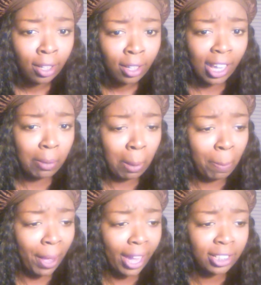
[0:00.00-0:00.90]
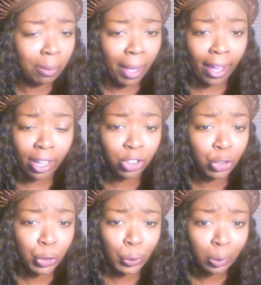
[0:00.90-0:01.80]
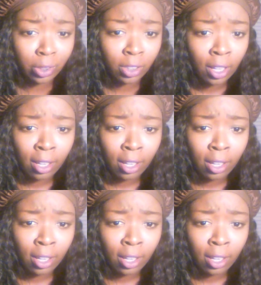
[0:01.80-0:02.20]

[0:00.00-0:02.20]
It could be backed up ass juice.